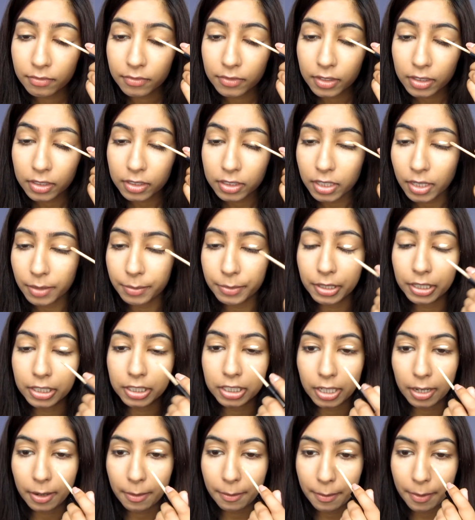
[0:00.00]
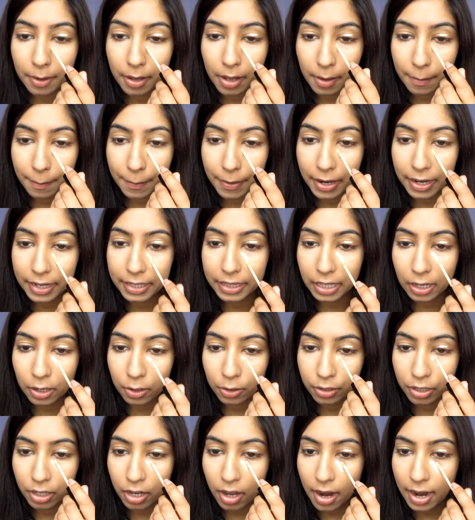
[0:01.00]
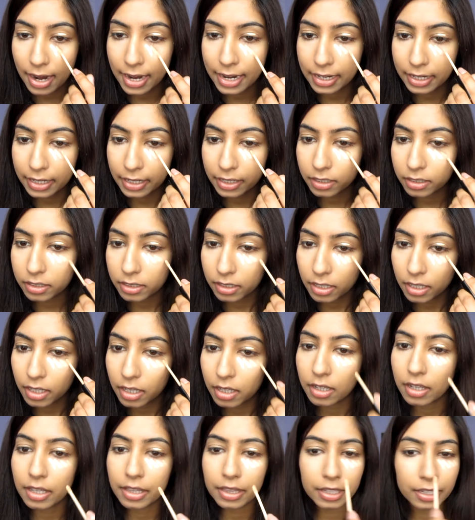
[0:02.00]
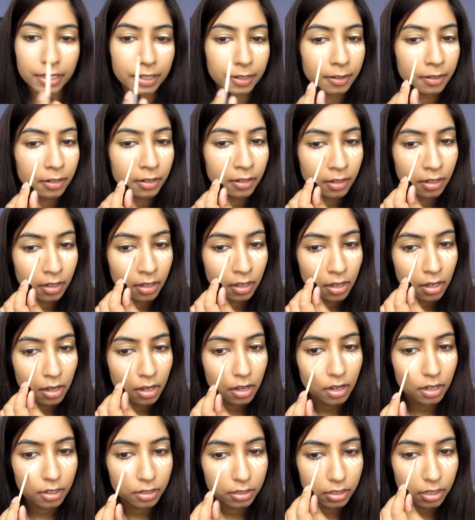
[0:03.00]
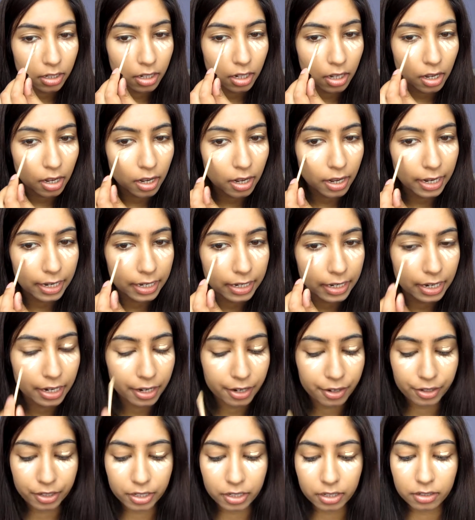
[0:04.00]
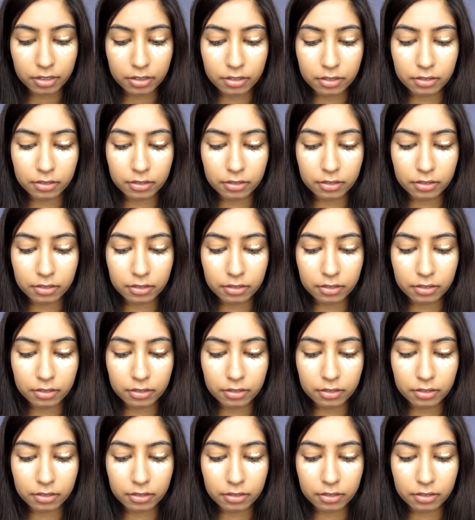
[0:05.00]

So I'm going to apply that on the eyelid and then under the eye area.